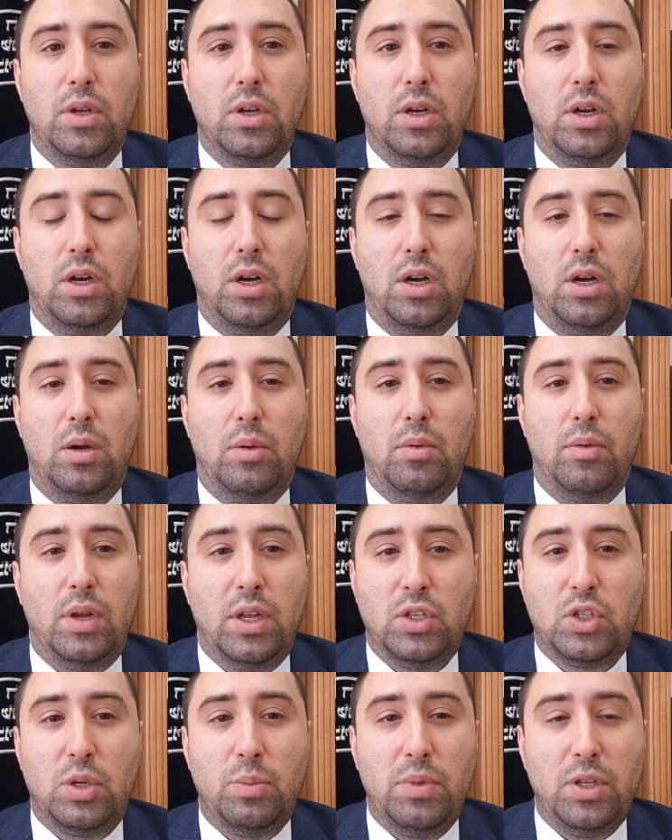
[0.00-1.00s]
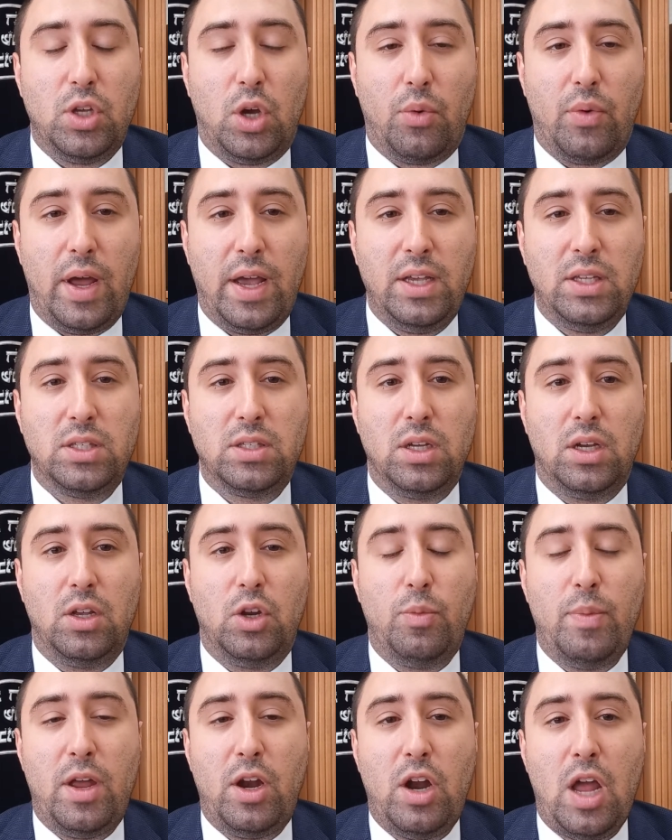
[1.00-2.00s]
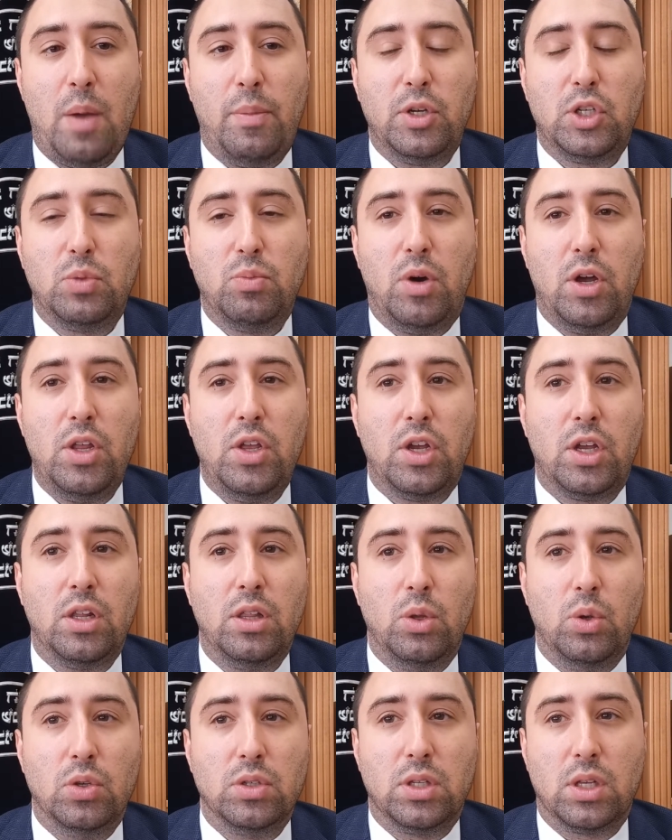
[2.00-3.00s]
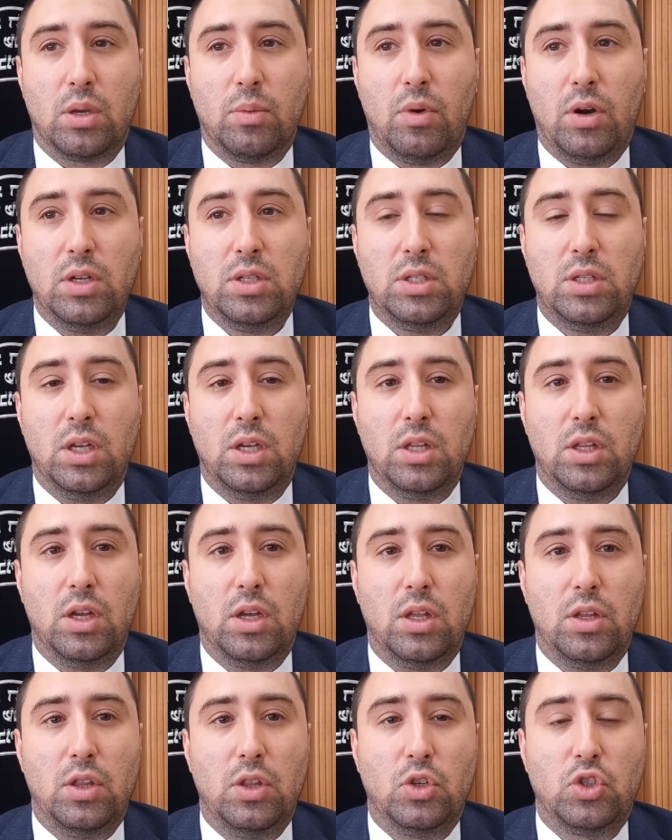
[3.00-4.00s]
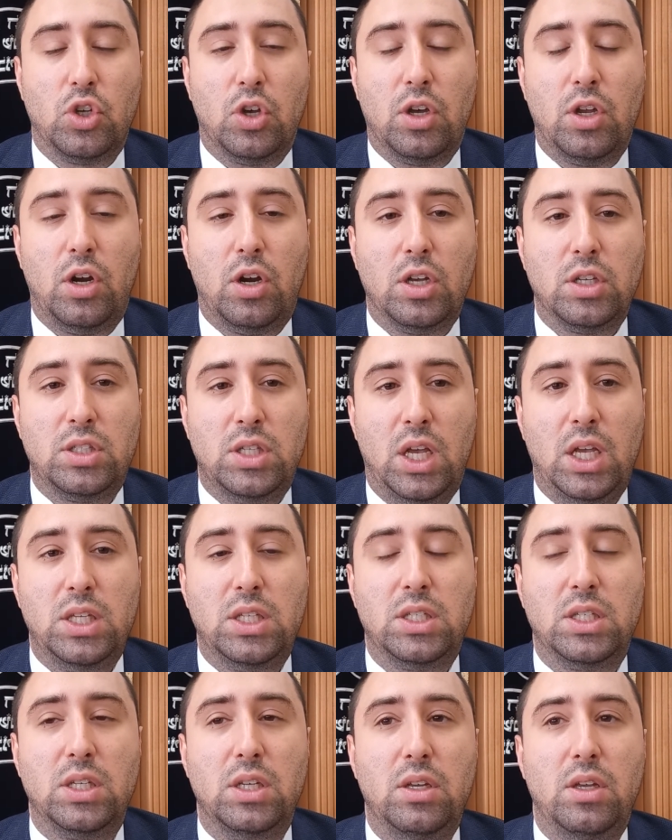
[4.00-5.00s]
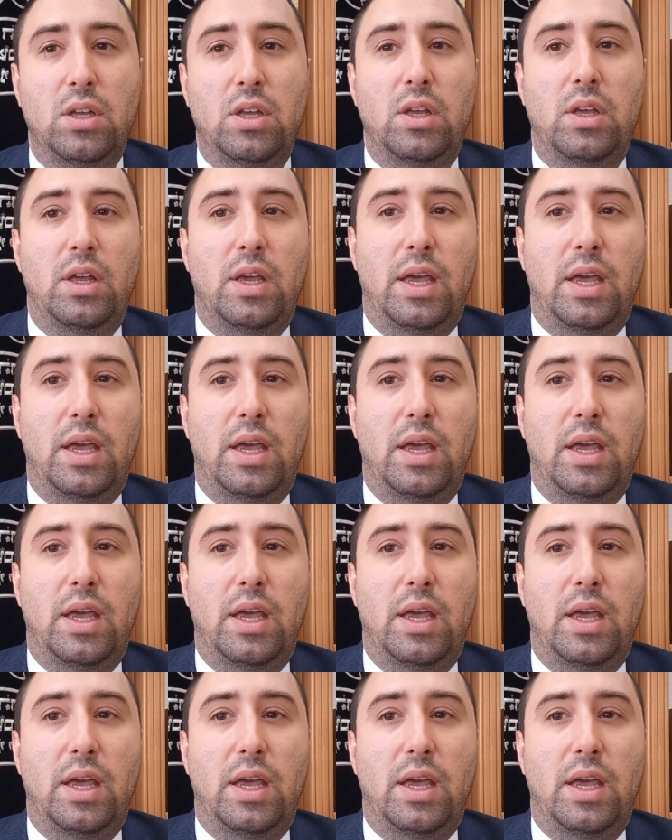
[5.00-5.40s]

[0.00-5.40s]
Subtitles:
Isra Midal Raisa. No matter how much money you're going to lose, the Gemara, the Shulchan Aruch says in